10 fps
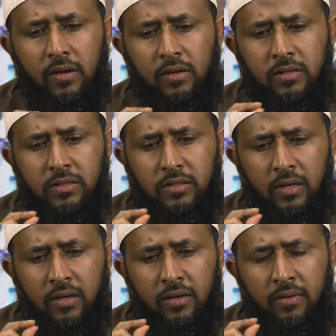is
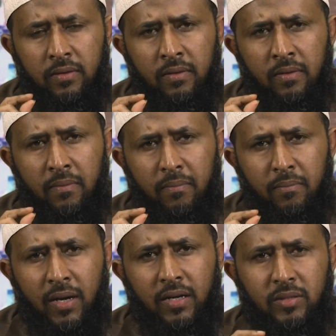the
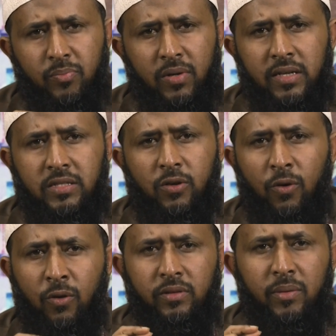market price,
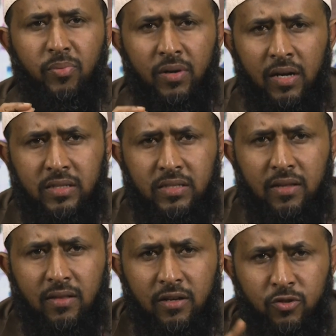or the price
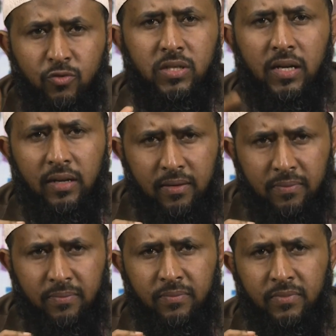that you sell,
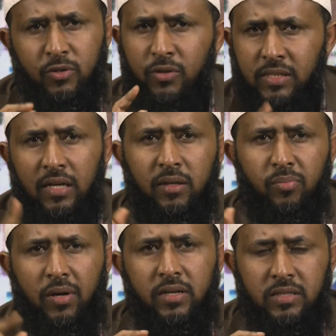your selling
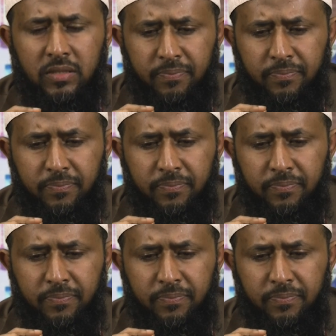price.